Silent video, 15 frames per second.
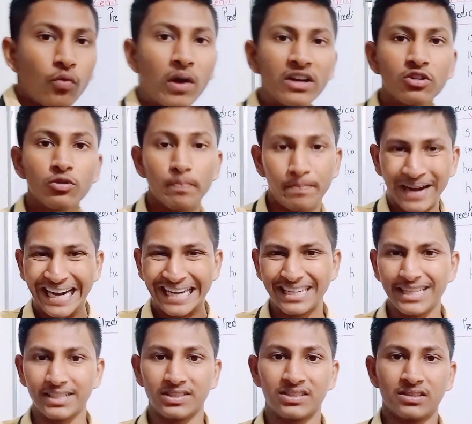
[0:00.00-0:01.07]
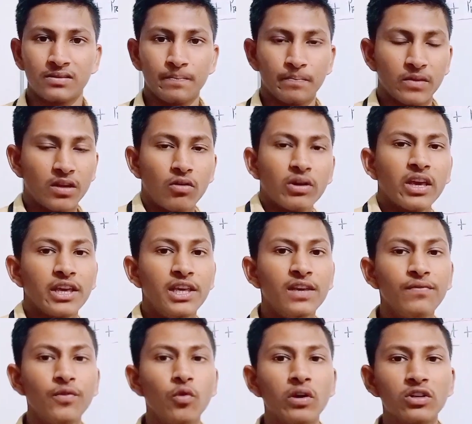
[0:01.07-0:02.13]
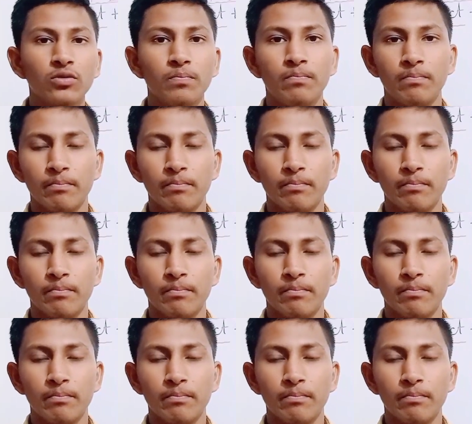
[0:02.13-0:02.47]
want to practice, okay, if you want to